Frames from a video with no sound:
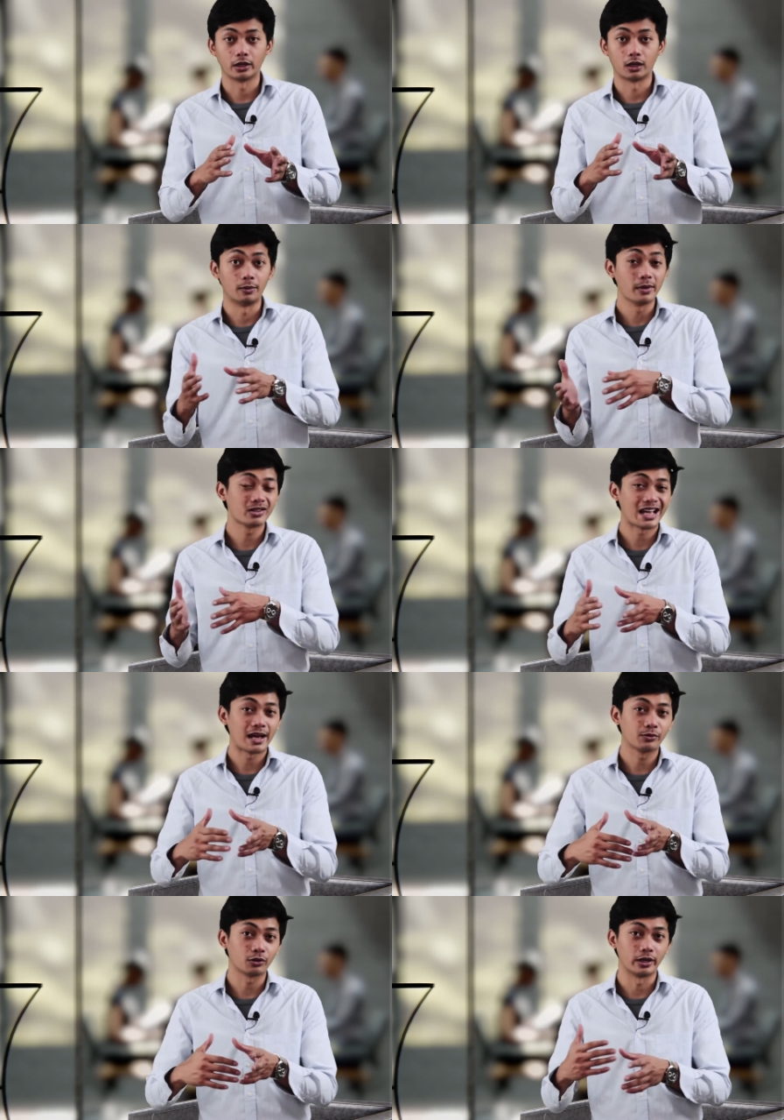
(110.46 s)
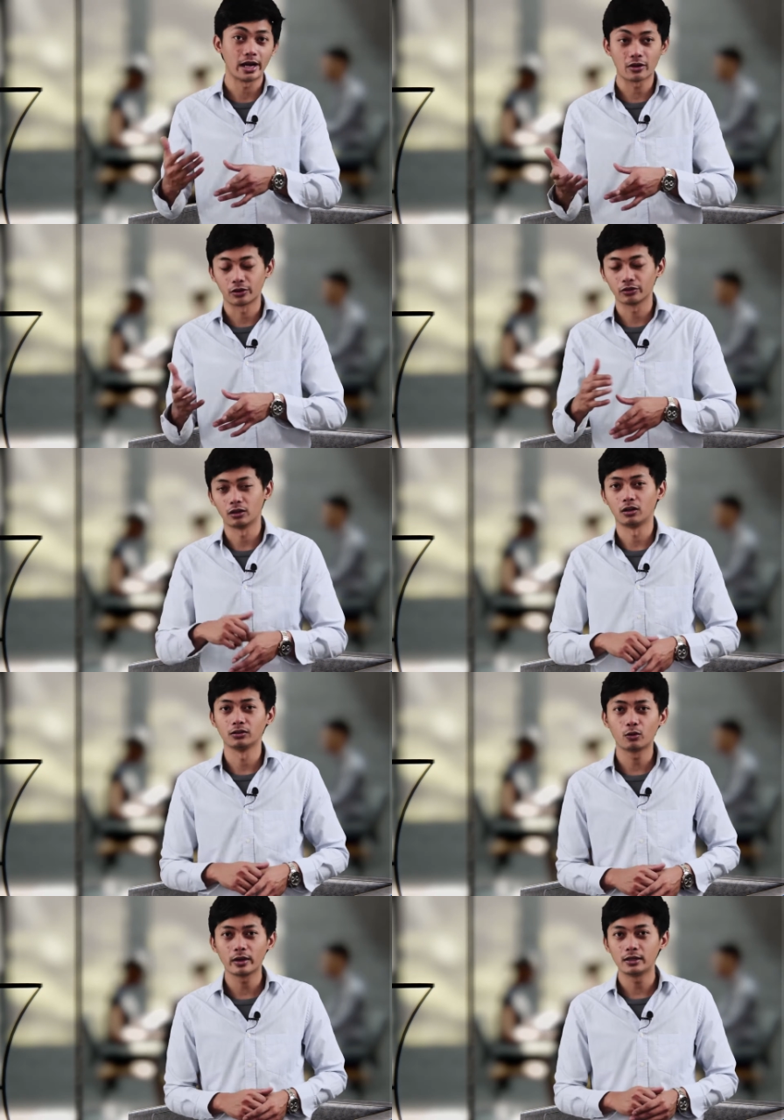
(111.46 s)
are mishaps or errors along
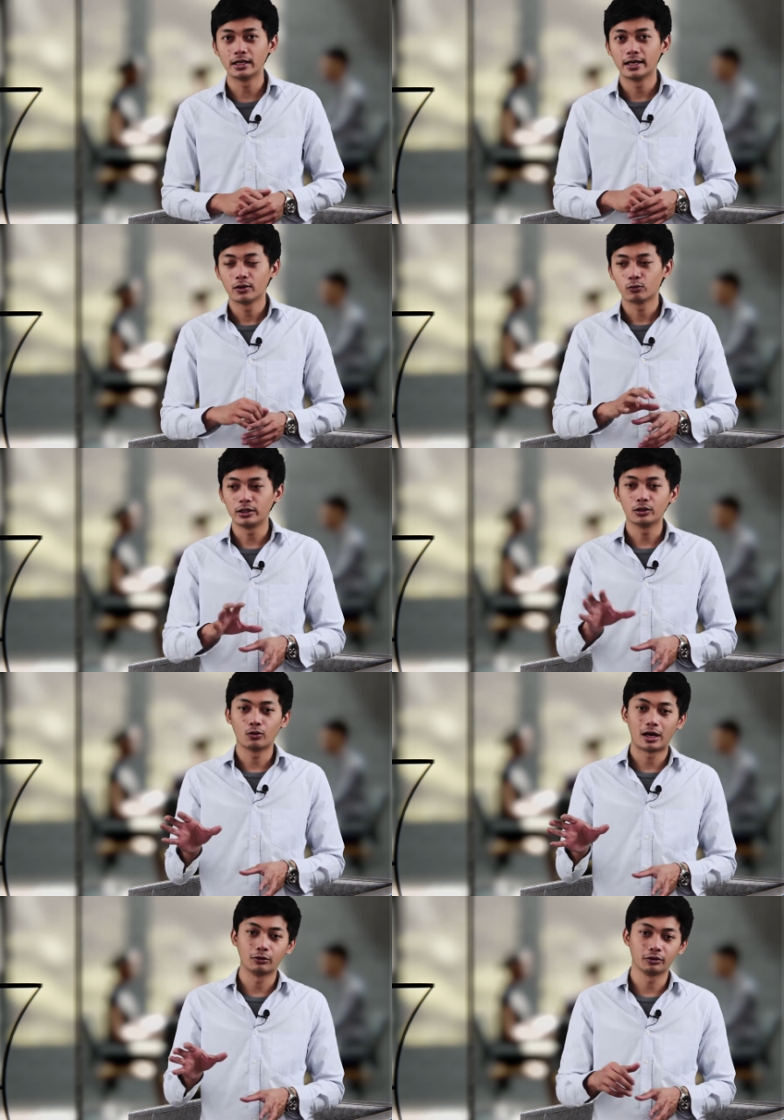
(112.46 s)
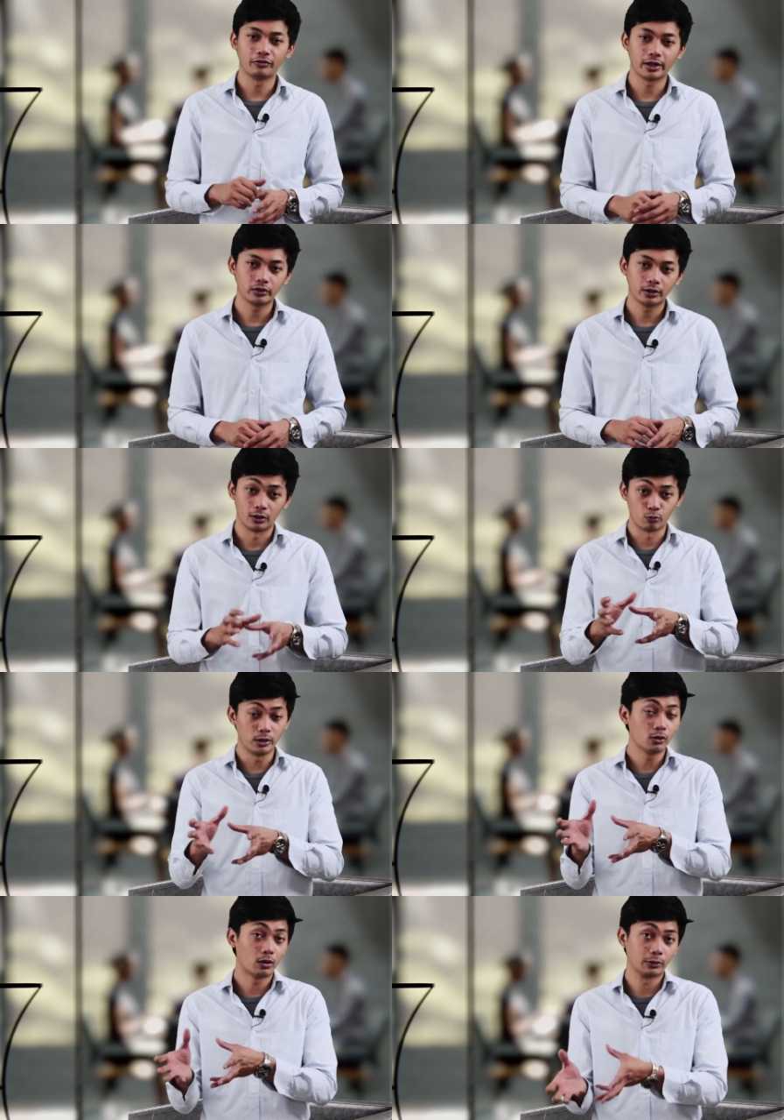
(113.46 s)
the way. We know how to fix it and
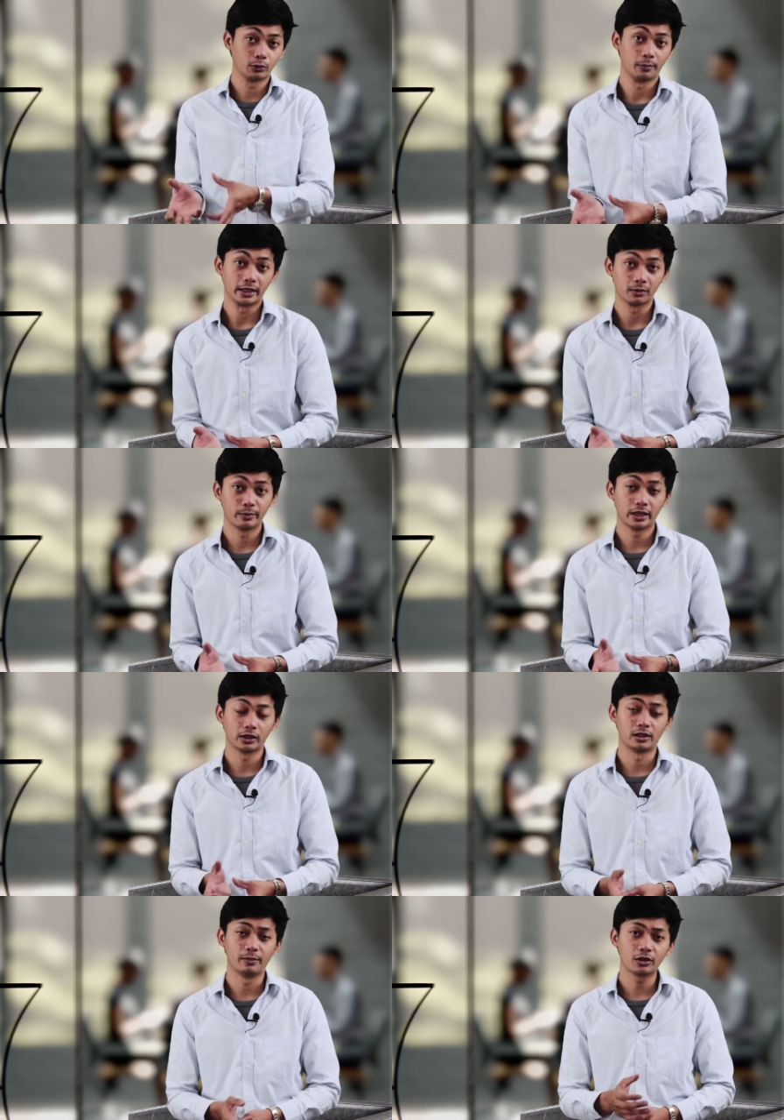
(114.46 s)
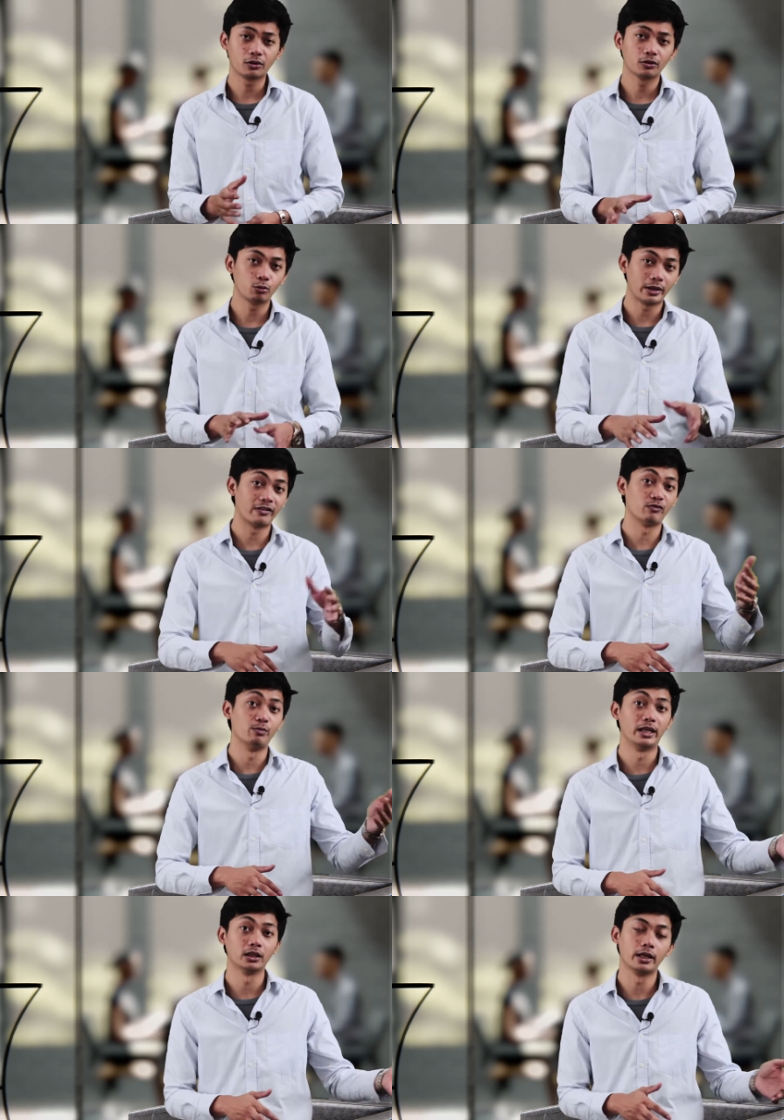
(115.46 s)
we know how to make it better because we have
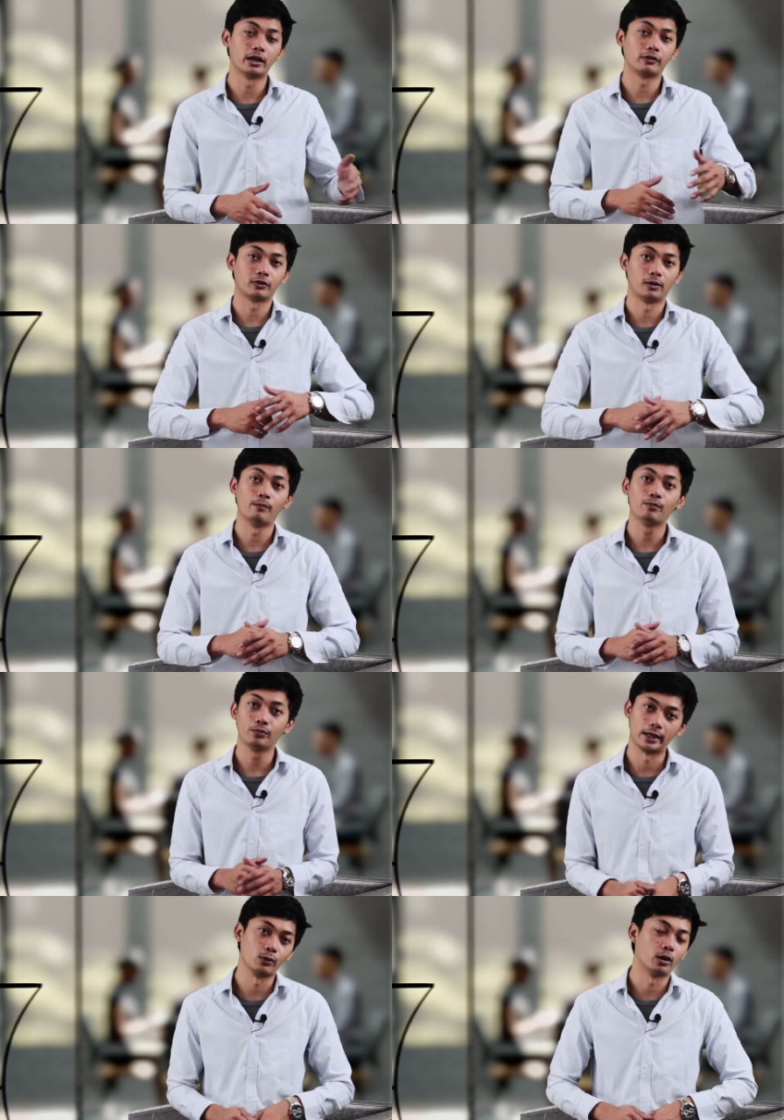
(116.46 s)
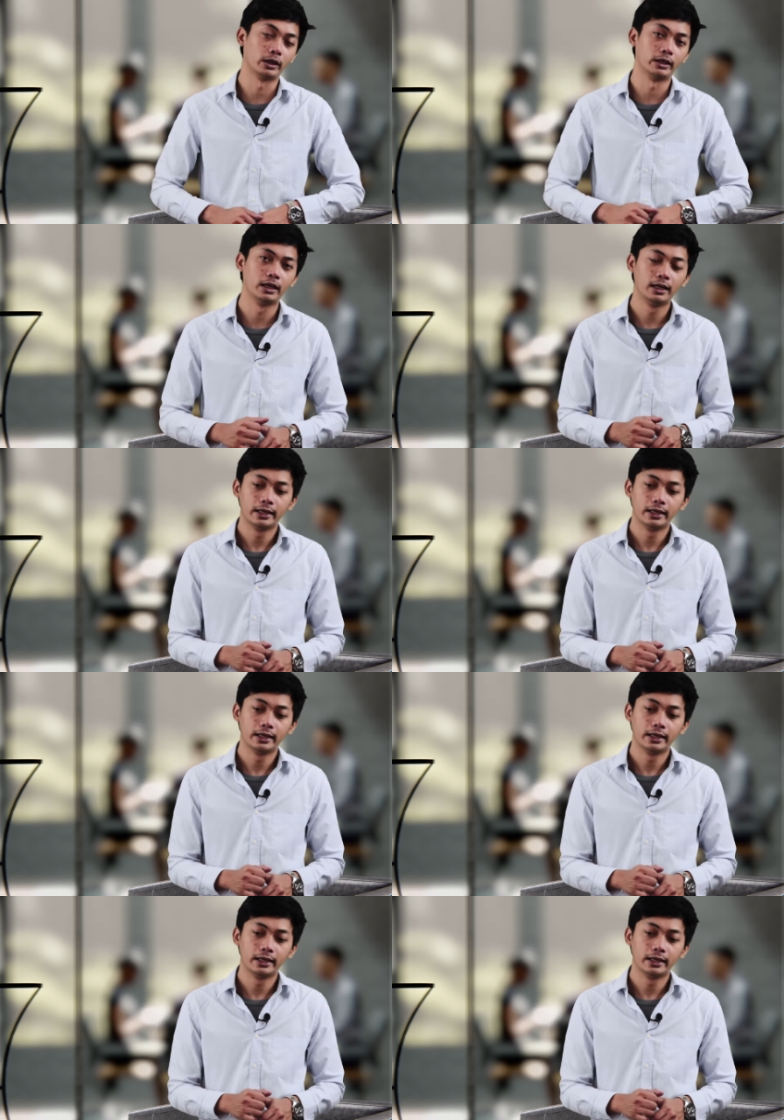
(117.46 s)
been there from day one.